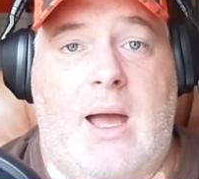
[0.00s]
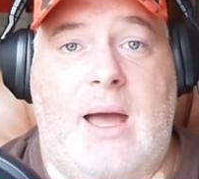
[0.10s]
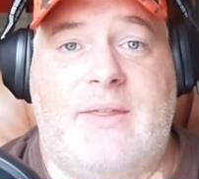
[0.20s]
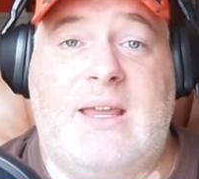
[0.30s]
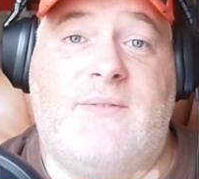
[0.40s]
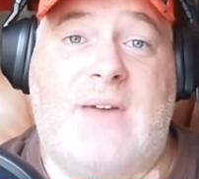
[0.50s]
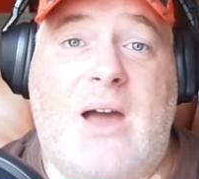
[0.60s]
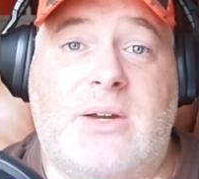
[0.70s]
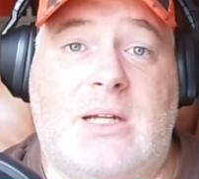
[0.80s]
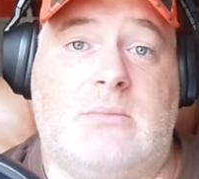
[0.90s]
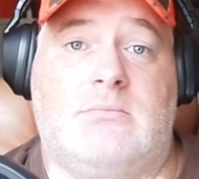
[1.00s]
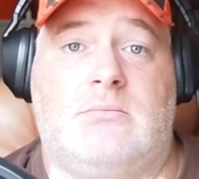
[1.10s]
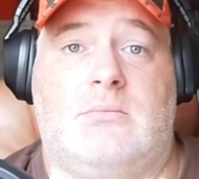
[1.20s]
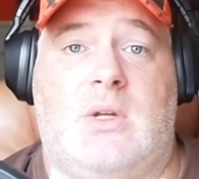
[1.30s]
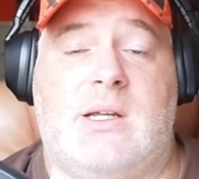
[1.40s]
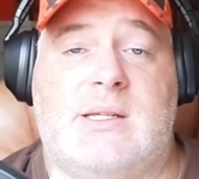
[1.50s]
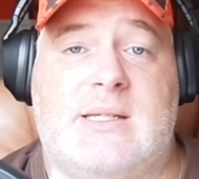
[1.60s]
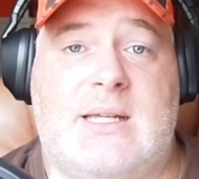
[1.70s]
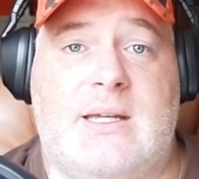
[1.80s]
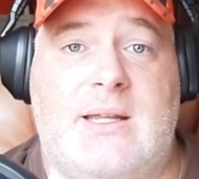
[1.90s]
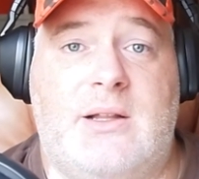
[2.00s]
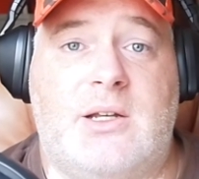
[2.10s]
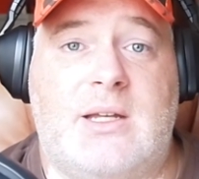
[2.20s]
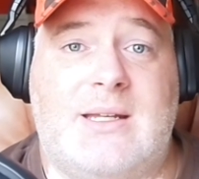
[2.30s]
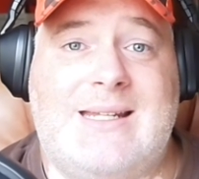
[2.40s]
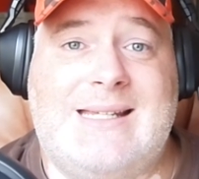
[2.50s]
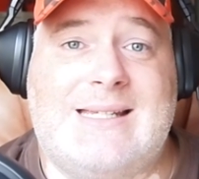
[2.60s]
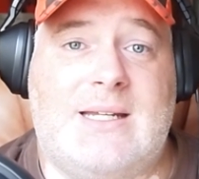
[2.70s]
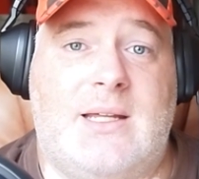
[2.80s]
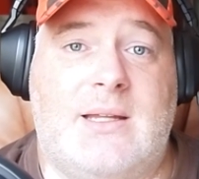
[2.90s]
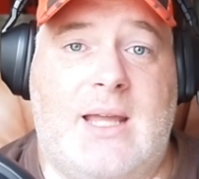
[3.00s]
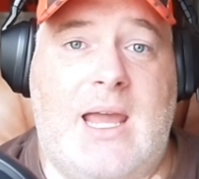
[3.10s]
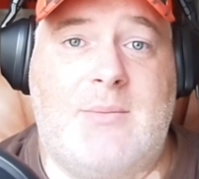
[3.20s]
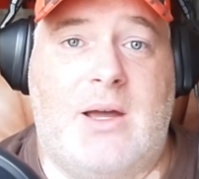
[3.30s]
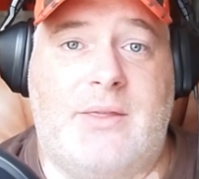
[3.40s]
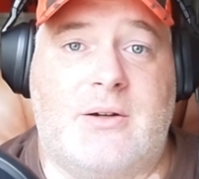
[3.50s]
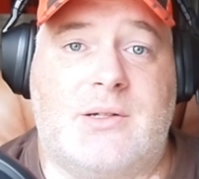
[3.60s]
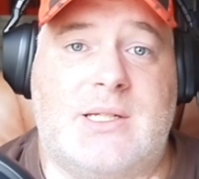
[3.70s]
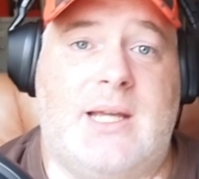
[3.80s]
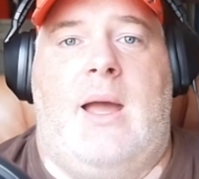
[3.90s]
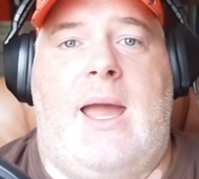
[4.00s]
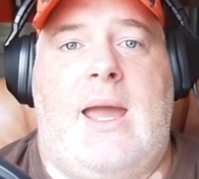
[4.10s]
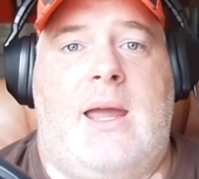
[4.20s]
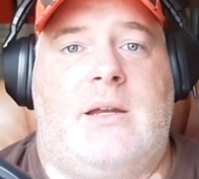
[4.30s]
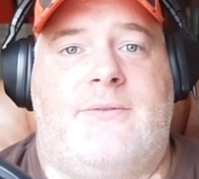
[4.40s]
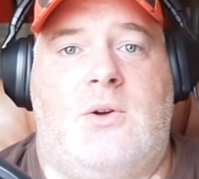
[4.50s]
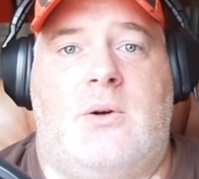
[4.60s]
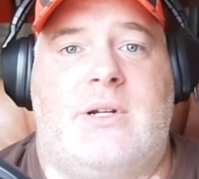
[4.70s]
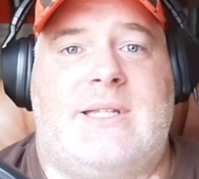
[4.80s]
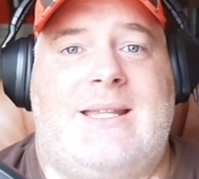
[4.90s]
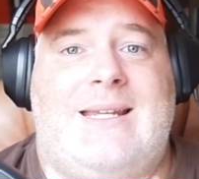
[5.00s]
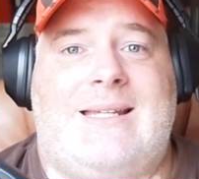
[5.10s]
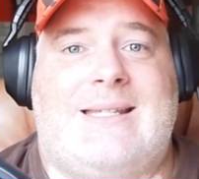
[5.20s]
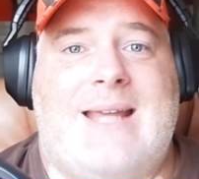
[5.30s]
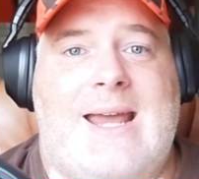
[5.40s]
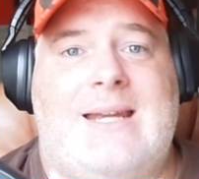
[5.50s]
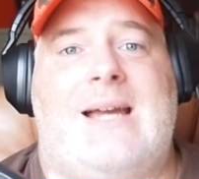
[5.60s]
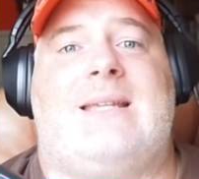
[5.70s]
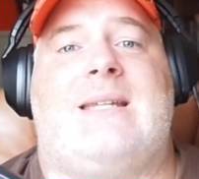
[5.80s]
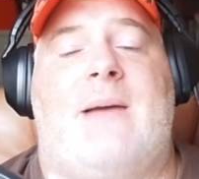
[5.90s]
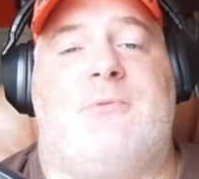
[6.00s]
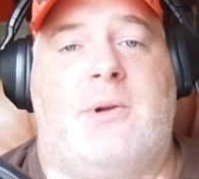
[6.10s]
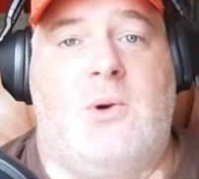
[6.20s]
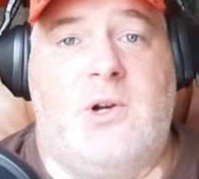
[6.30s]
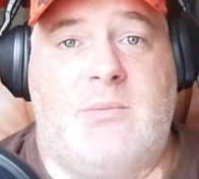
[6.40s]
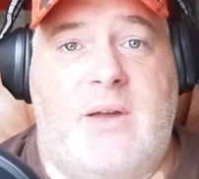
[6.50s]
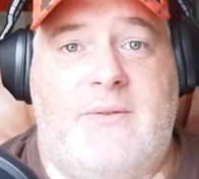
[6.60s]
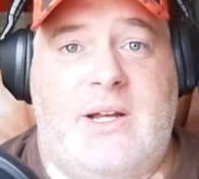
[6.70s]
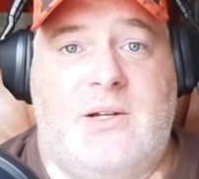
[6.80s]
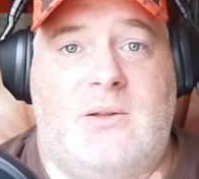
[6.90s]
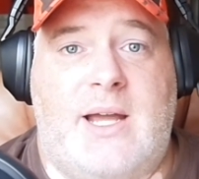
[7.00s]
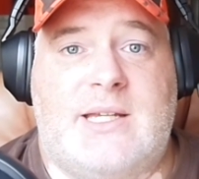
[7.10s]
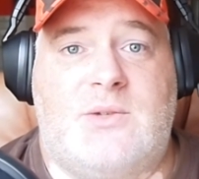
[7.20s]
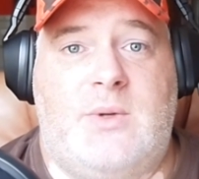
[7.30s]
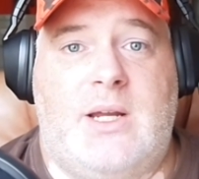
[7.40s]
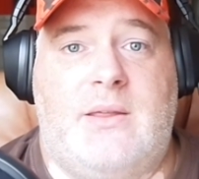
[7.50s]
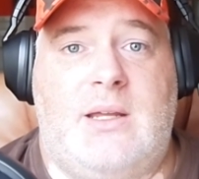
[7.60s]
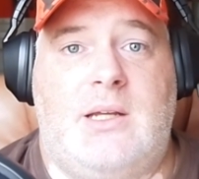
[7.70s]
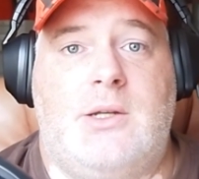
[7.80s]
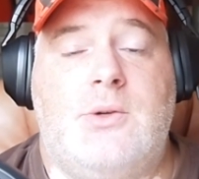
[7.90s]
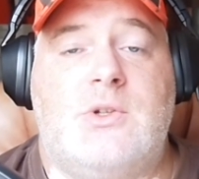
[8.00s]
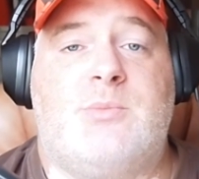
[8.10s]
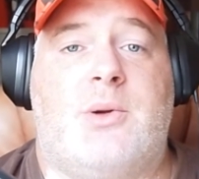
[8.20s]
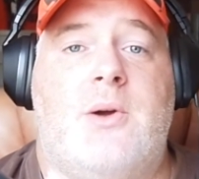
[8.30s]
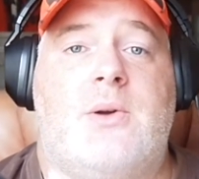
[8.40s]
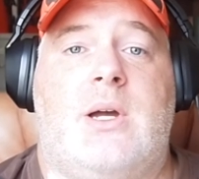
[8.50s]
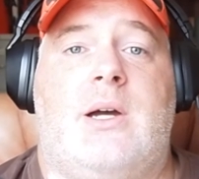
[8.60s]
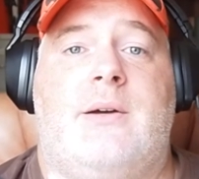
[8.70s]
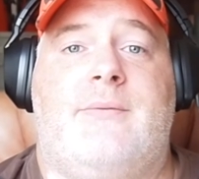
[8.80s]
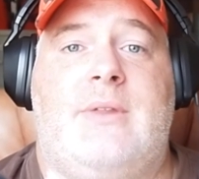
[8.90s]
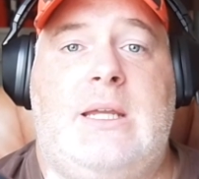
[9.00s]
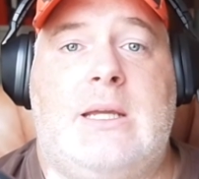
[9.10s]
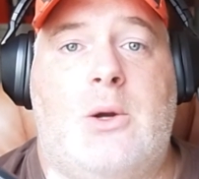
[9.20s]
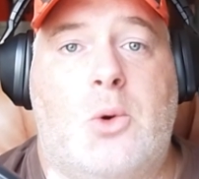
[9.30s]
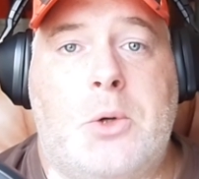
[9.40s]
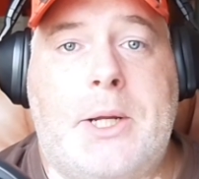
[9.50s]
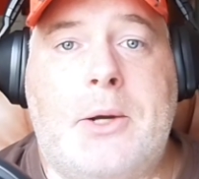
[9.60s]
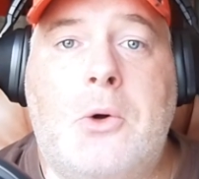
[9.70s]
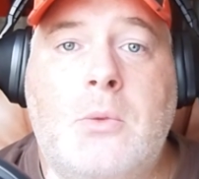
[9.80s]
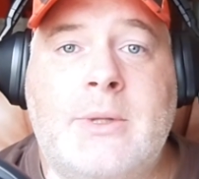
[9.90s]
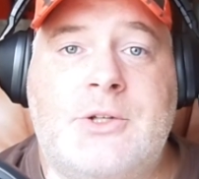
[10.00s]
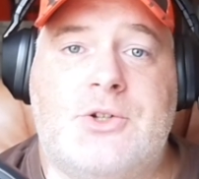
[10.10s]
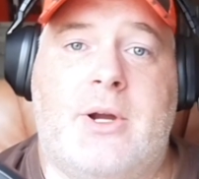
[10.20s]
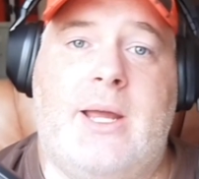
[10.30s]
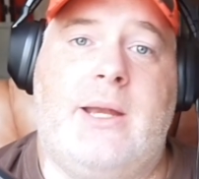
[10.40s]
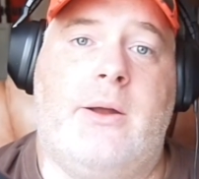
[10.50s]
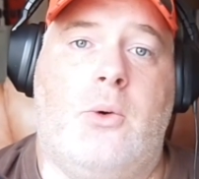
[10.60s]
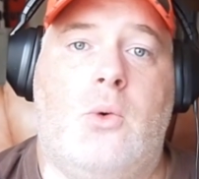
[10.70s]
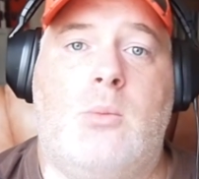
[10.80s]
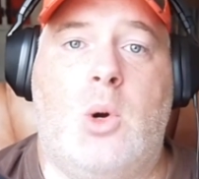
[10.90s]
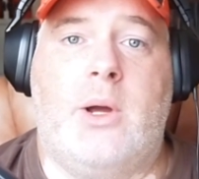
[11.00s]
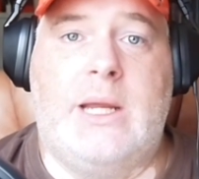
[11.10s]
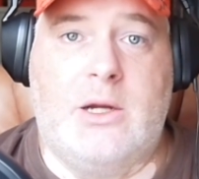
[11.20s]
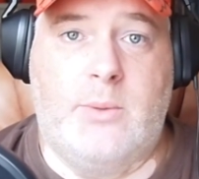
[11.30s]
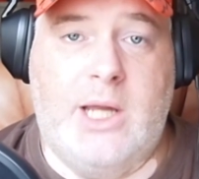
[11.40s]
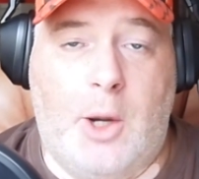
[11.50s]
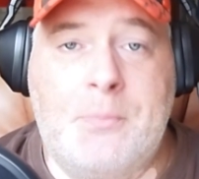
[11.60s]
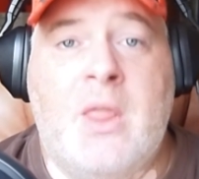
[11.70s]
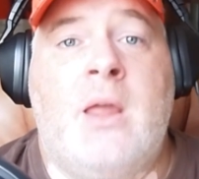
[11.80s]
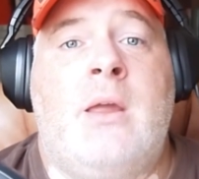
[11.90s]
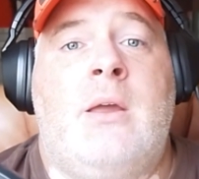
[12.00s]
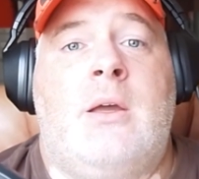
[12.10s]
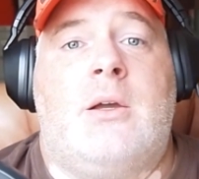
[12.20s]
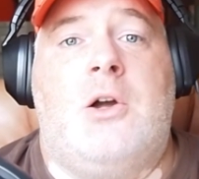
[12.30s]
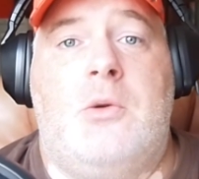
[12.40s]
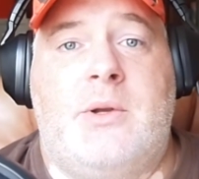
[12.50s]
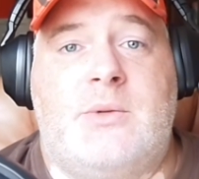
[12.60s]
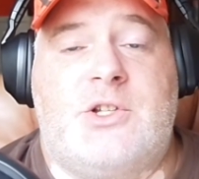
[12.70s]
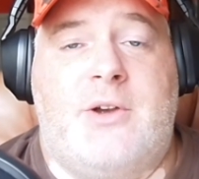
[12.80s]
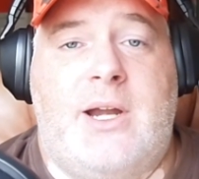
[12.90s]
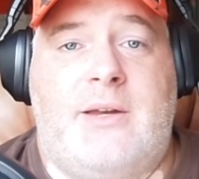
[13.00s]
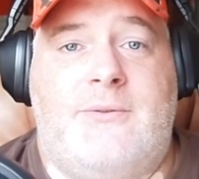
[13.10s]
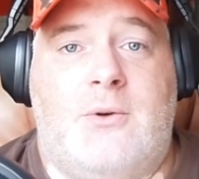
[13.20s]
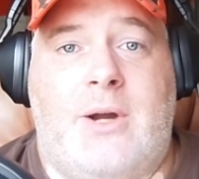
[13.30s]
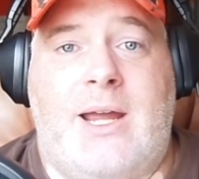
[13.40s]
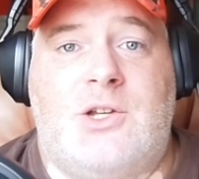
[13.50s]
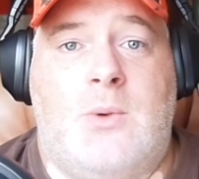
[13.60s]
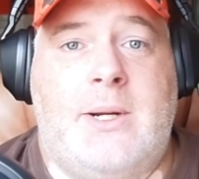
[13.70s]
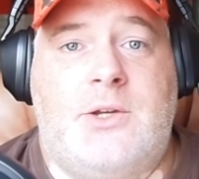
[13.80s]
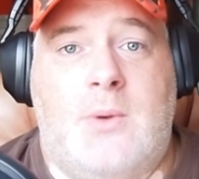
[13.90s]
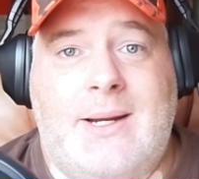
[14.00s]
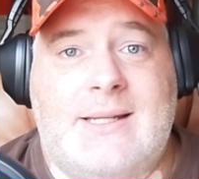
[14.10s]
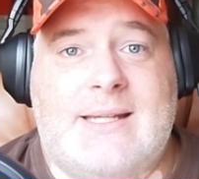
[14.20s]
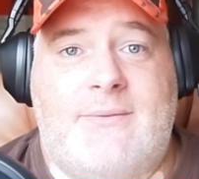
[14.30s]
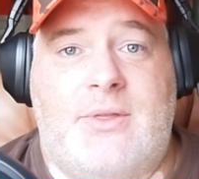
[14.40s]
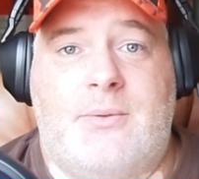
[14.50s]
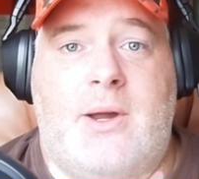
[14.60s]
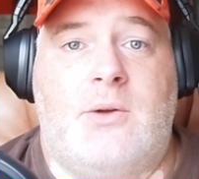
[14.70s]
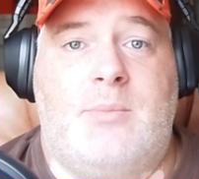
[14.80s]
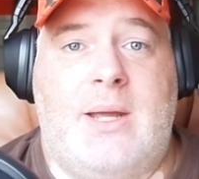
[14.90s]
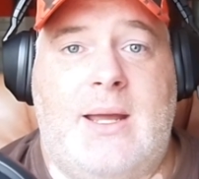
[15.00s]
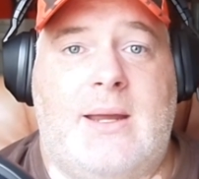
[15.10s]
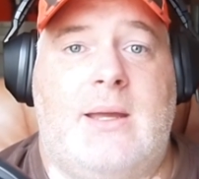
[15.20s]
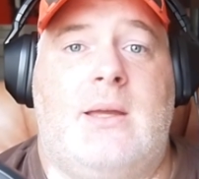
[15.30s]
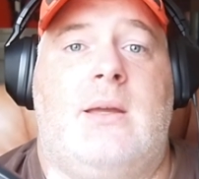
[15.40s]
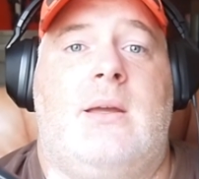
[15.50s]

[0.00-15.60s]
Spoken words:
I think he found it because they looked decent in the game on Thursday. And, of course, the second I stopped recording my video last week, the news broke of the Corey Coleman trade. Oh, boy, here we go. Coleman was traded for a 2020 7th-round pick.